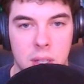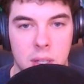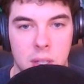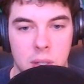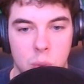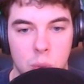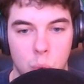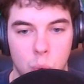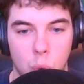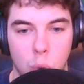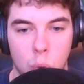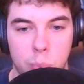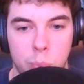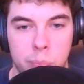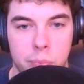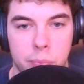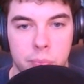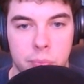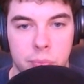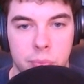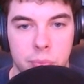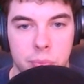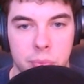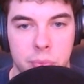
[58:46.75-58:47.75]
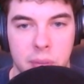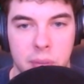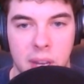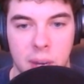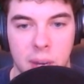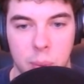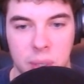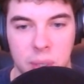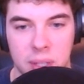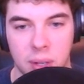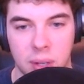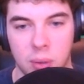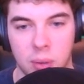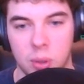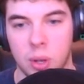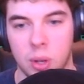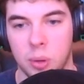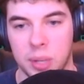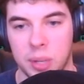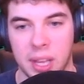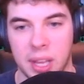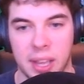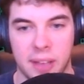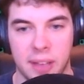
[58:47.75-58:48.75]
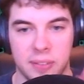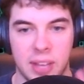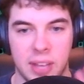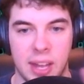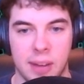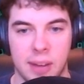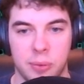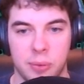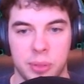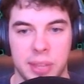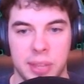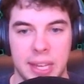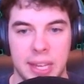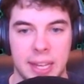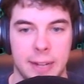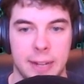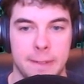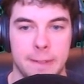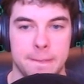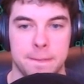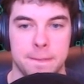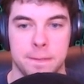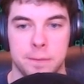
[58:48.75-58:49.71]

Whoop. There we go. Okay, I've got everything.